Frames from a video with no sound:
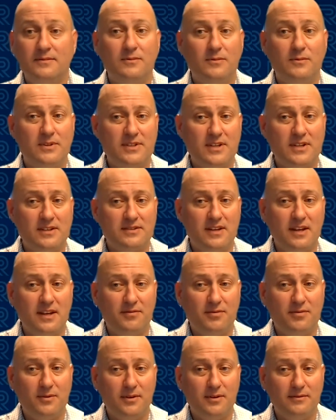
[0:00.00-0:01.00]
What does that
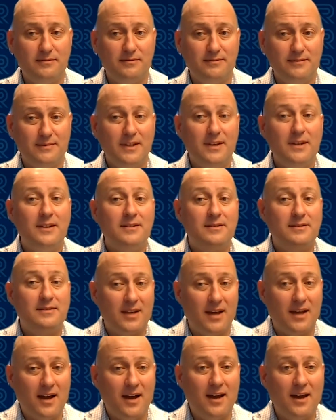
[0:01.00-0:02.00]
stand for?
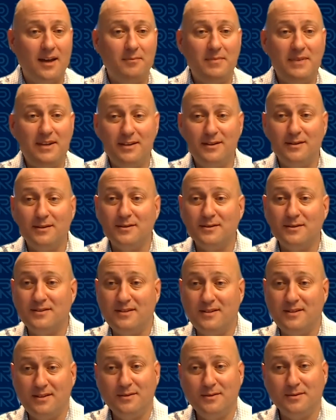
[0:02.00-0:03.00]
Time kills
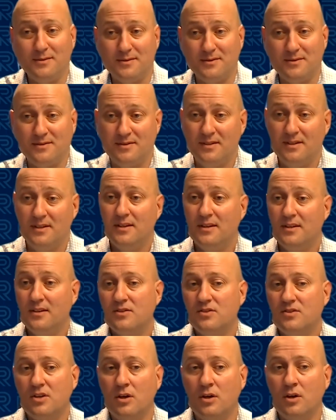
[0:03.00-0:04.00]
deals.
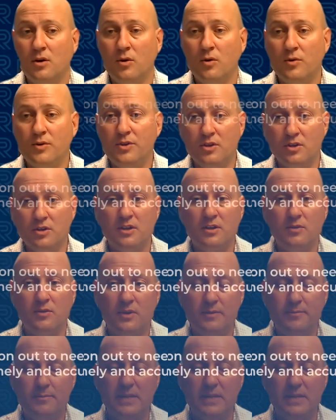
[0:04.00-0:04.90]
So you're going to want to